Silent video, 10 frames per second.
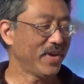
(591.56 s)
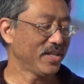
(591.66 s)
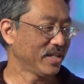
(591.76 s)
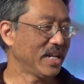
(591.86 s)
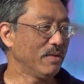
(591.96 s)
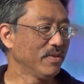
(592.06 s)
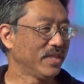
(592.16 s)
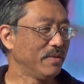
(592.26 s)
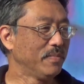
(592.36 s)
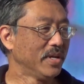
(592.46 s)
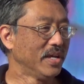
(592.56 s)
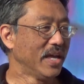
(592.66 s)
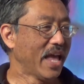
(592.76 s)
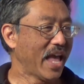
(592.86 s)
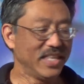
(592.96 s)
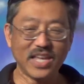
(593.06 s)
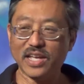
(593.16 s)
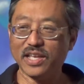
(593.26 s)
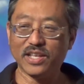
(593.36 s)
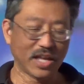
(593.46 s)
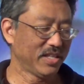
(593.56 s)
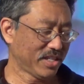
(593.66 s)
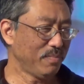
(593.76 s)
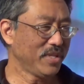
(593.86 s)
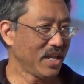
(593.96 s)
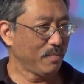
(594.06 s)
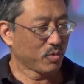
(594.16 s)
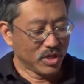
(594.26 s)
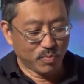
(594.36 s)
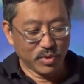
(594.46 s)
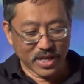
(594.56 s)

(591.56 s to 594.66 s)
we've had to cover them. And yet, and sometimes when you